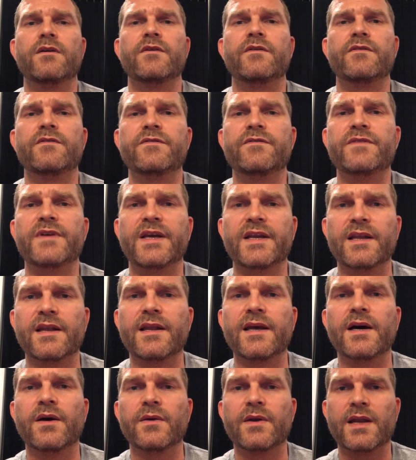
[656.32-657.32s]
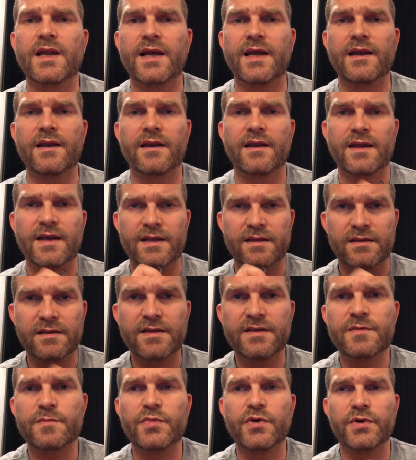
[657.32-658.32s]
faded out, and at
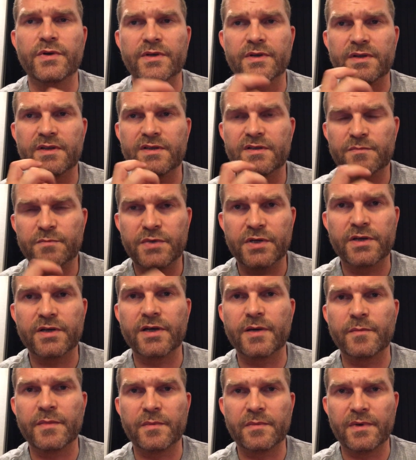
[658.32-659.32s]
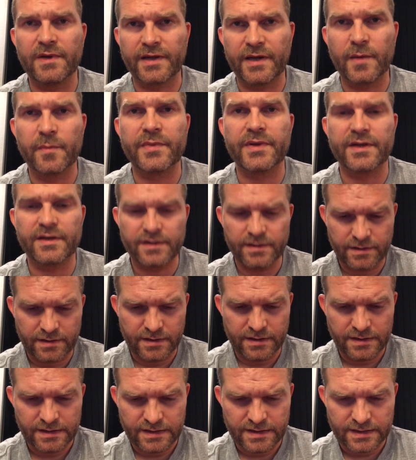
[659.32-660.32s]
this point it's become a little bit
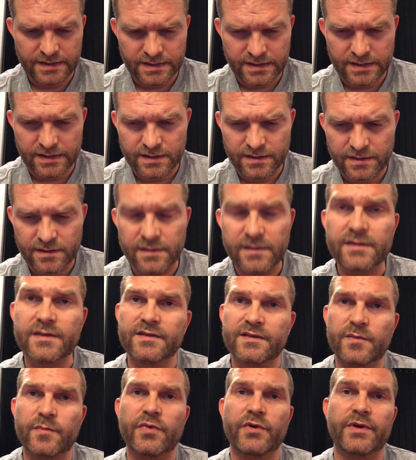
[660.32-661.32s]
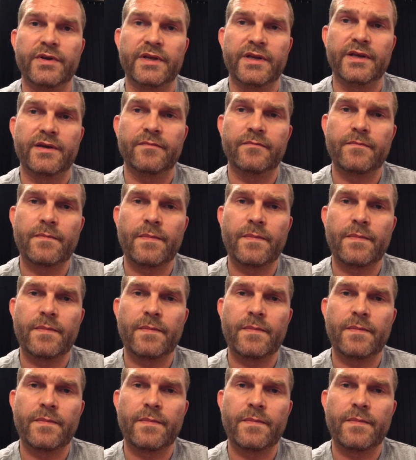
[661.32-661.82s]
disappointing.